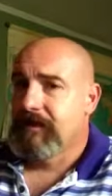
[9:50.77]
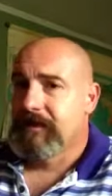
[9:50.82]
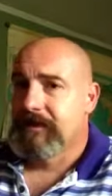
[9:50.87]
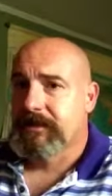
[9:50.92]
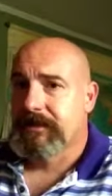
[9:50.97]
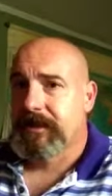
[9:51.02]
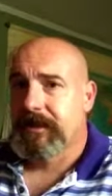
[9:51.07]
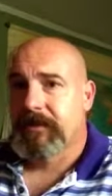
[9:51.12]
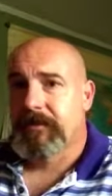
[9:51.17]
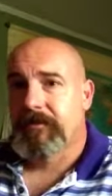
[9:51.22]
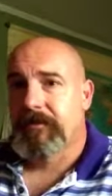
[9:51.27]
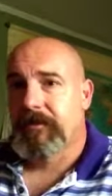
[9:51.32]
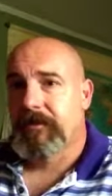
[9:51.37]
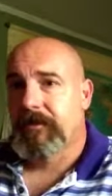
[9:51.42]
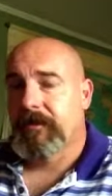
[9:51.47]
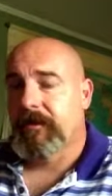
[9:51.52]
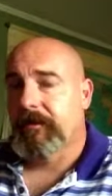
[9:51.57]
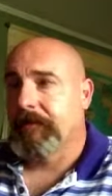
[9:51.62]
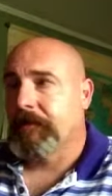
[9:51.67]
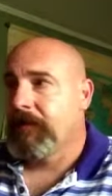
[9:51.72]
Slide
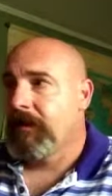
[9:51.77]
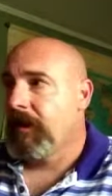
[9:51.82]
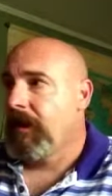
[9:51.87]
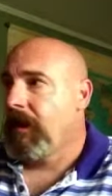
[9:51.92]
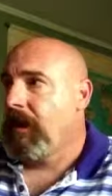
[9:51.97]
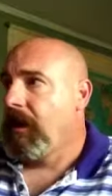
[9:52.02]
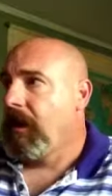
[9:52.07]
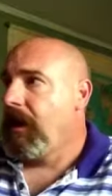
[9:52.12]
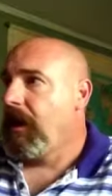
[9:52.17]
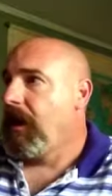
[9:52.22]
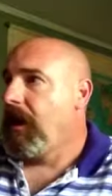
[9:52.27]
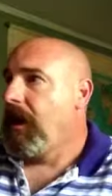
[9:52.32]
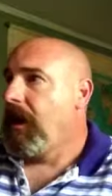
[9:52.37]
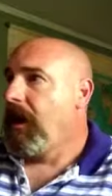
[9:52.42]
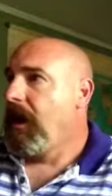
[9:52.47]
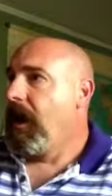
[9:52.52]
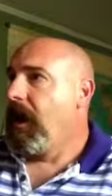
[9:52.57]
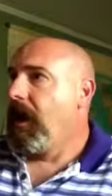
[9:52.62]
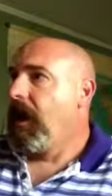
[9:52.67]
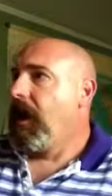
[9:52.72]
three.
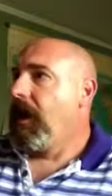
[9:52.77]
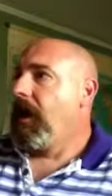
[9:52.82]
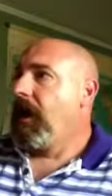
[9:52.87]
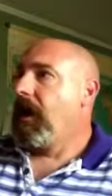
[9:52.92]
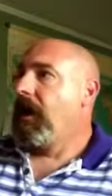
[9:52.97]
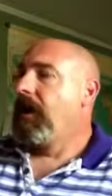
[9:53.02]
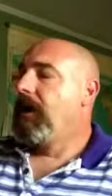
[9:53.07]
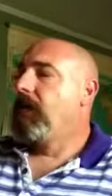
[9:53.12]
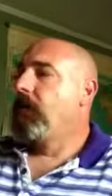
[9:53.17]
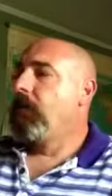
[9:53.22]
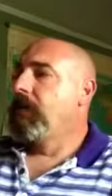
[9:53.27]
Uh,